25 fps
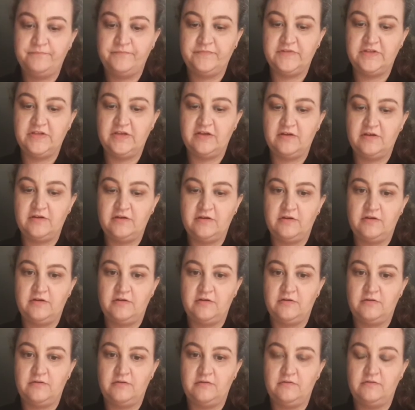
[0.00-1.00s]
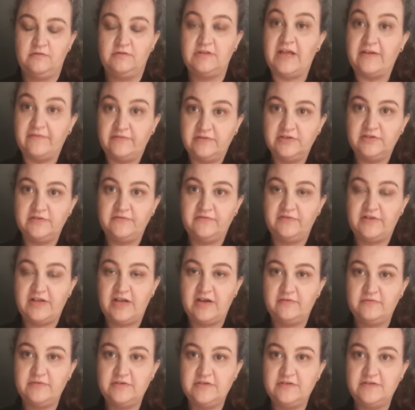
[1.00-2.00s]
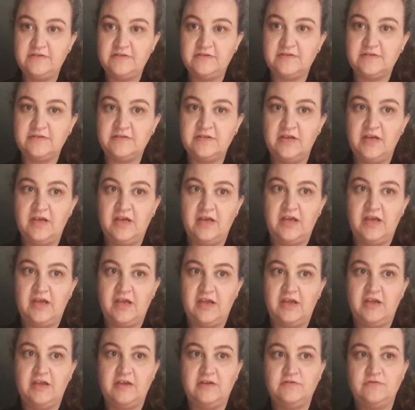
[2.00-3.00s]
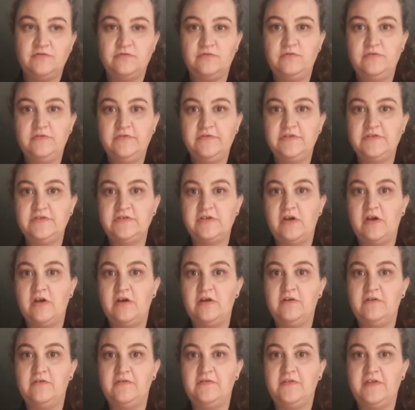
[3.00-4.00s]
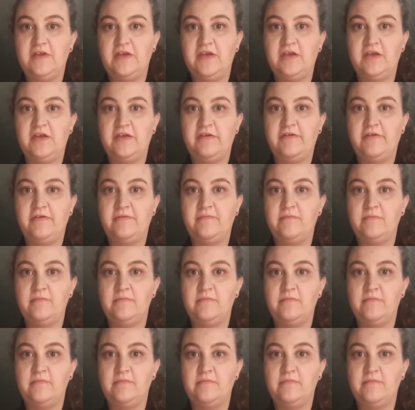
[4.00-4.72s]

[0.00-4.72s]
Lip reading: the lavender flowers and also the